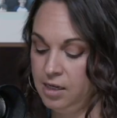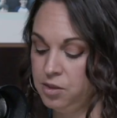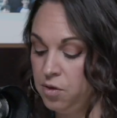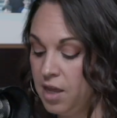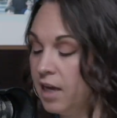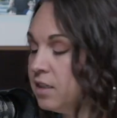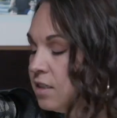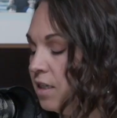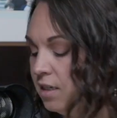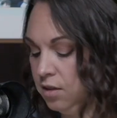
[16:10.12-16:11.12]
and so
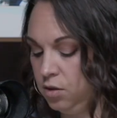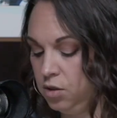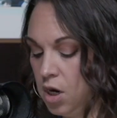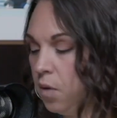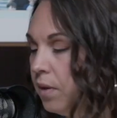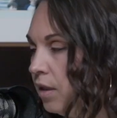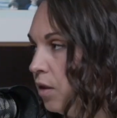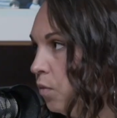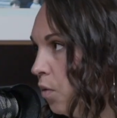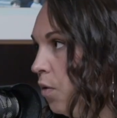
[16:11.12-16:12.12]
that's the knowing
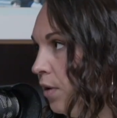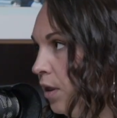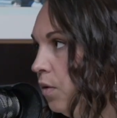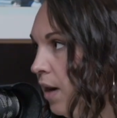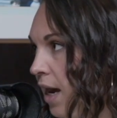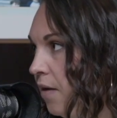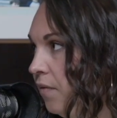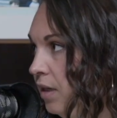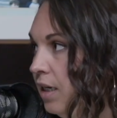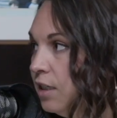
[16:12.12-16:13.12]
the role that you have
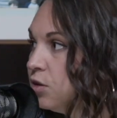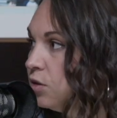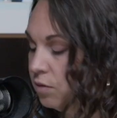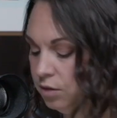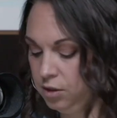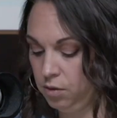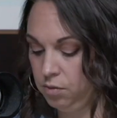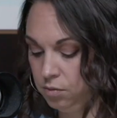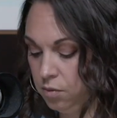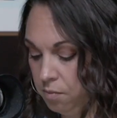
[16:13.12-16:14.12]
in each you know